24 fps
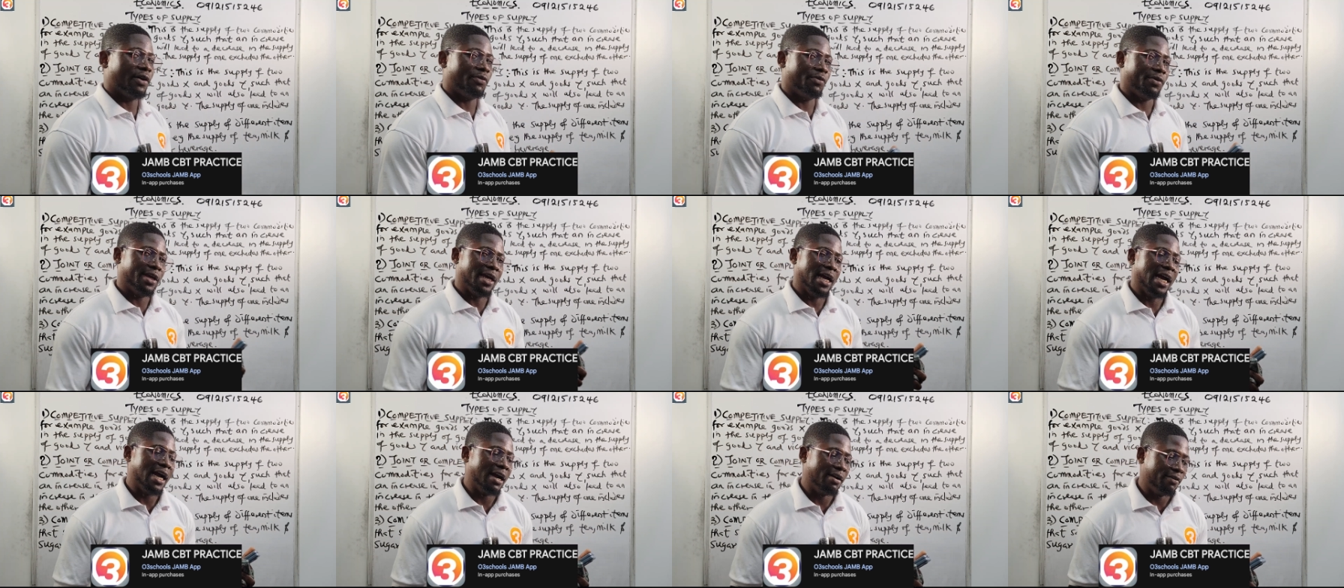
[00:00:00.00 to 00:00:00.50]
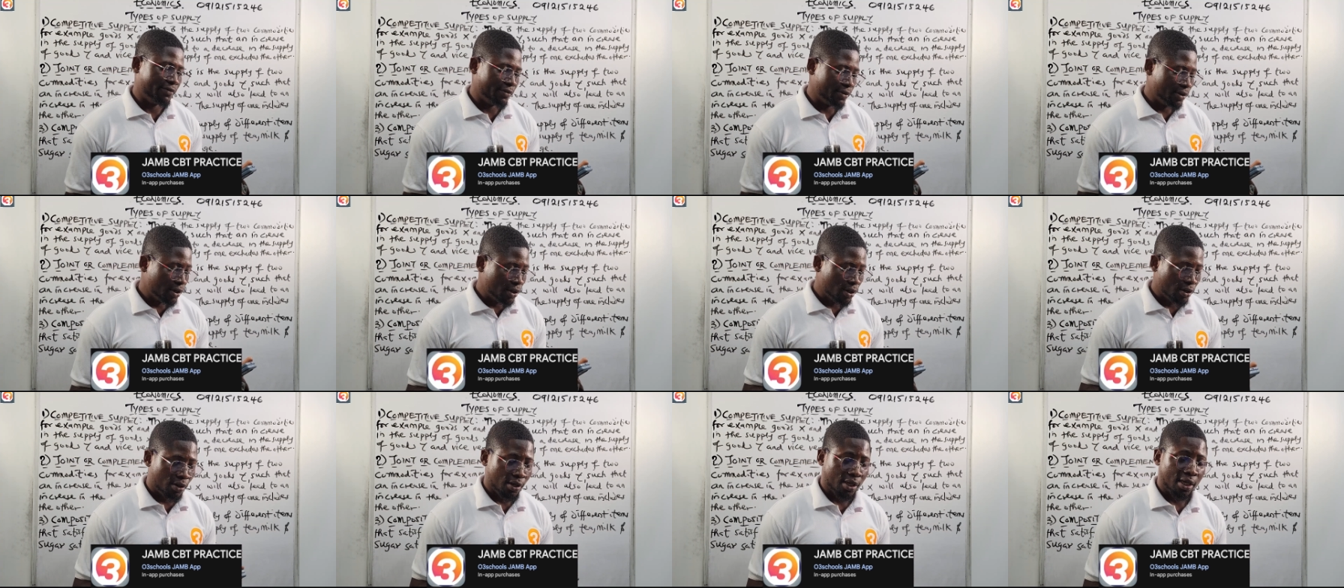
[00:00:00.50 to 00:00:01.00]
that we have.
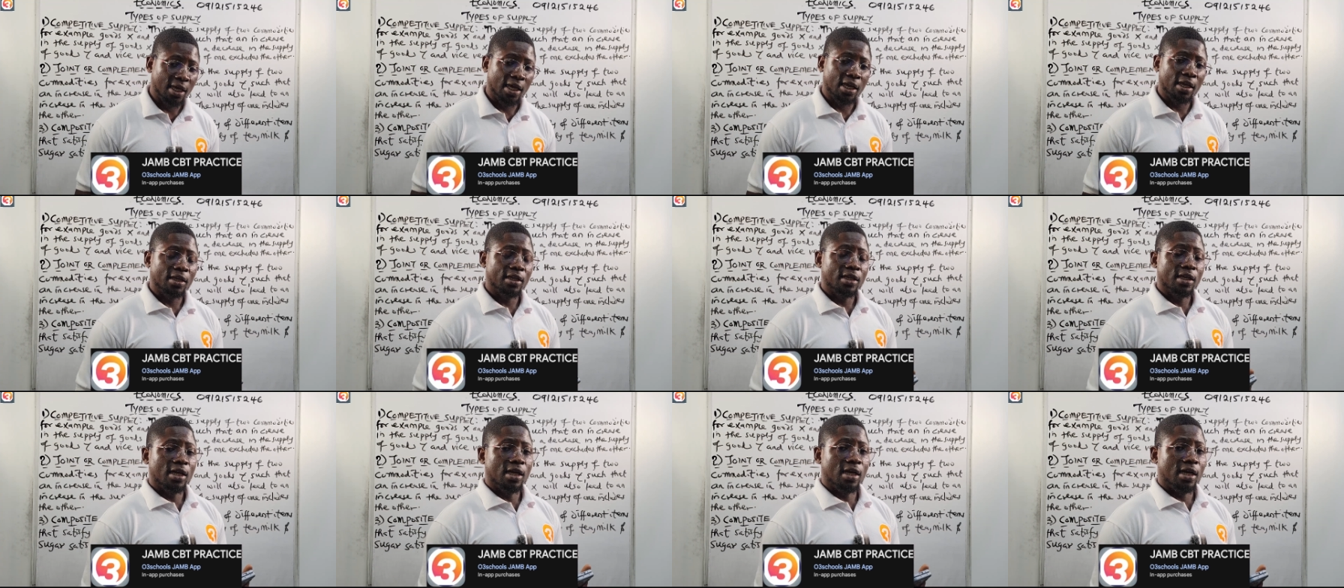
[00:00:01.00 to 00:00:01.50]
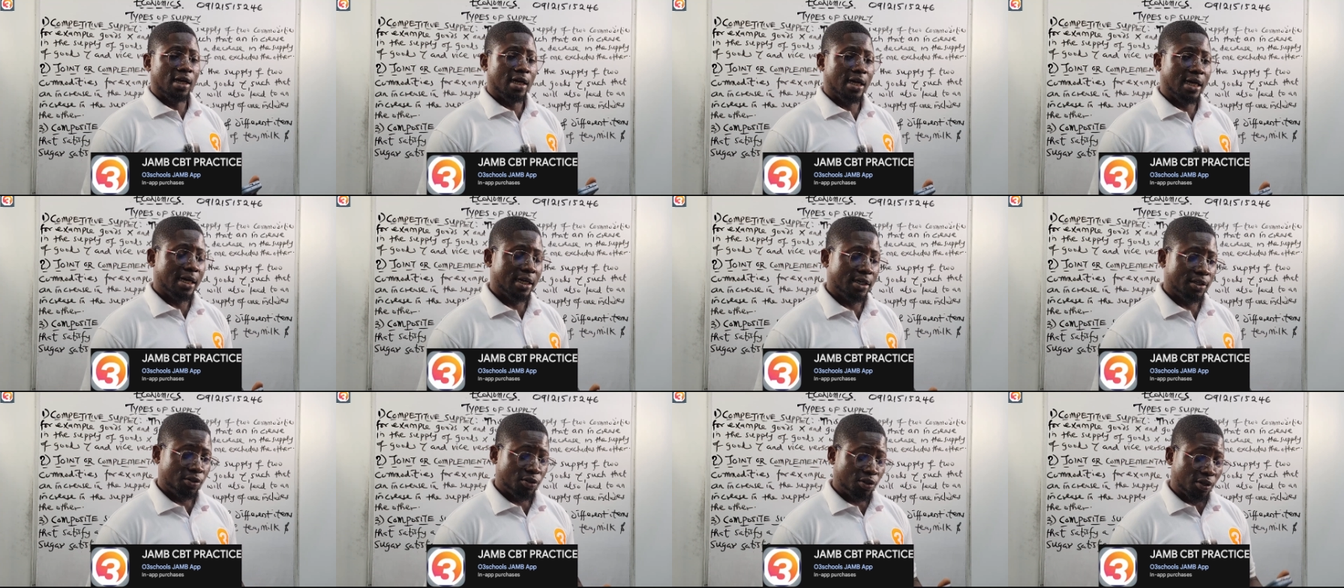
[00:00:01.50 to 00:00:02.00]
Okay,
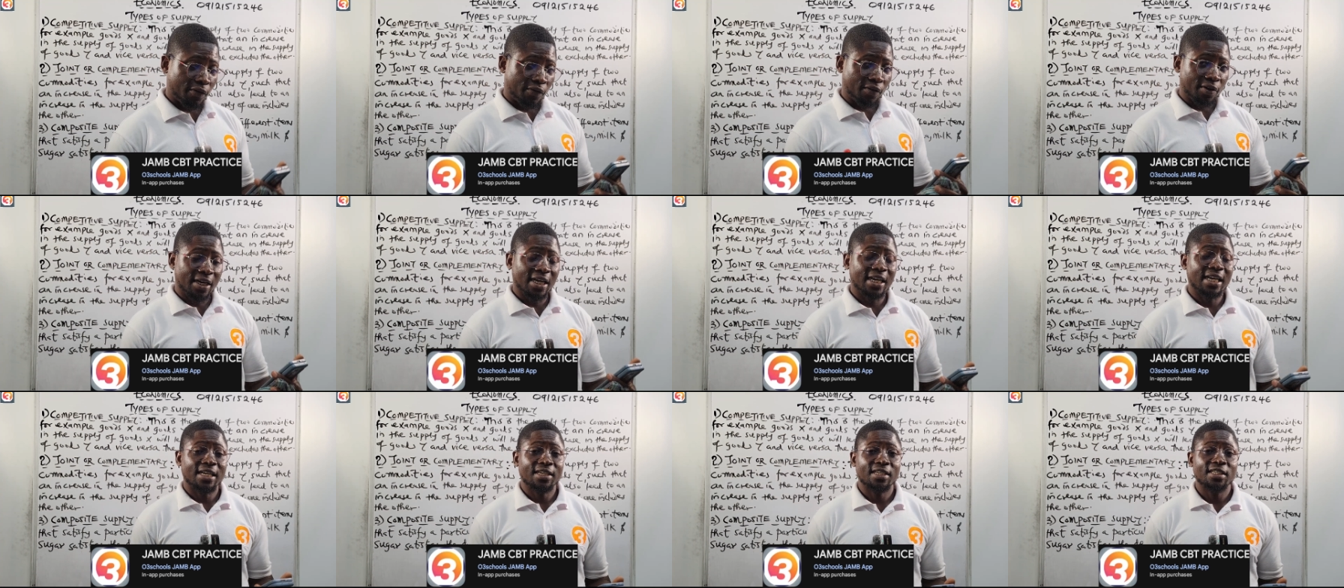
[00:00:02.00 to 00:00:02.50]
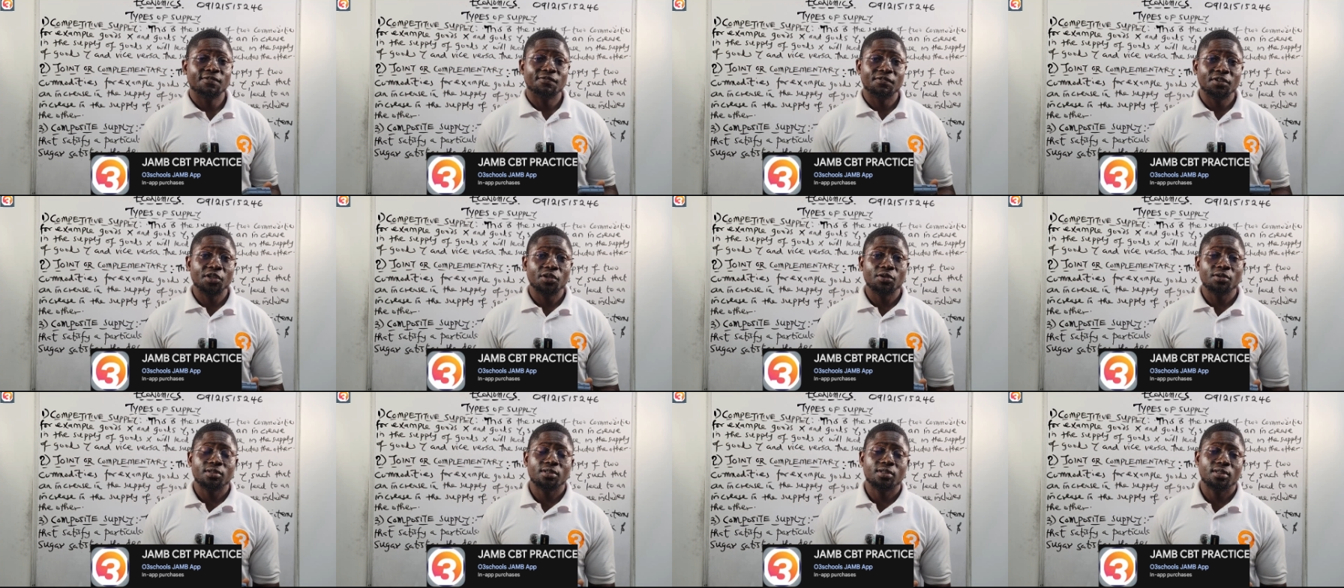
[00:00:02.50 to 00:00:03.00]
uh, do not forget that these
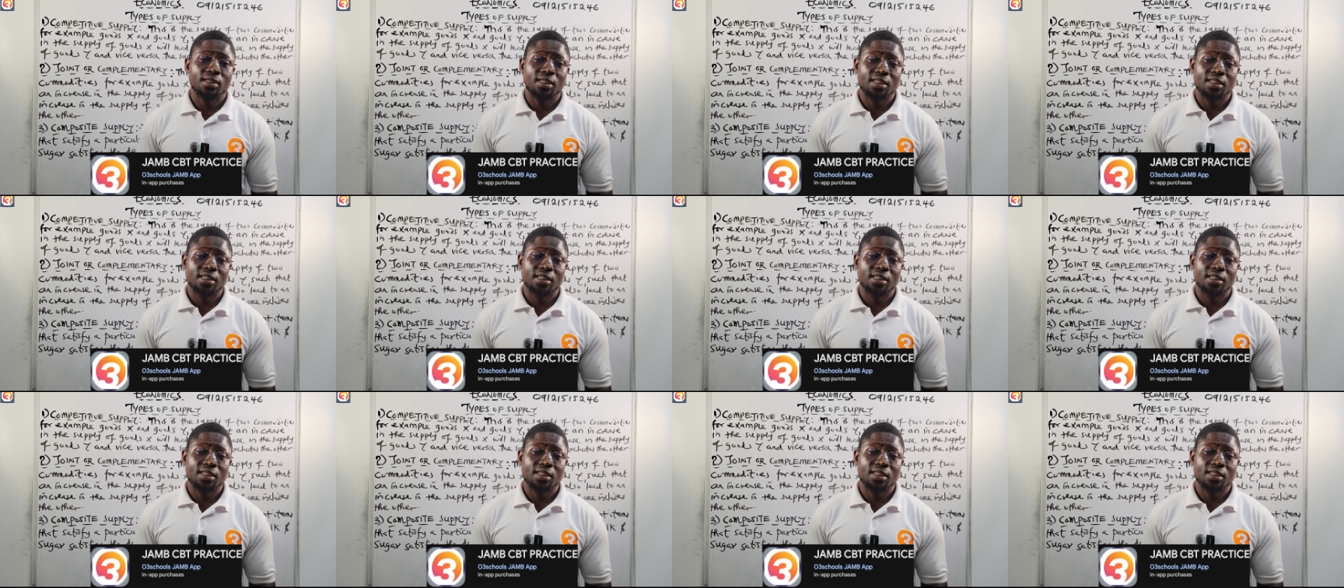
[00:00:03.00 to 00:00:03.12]
videos,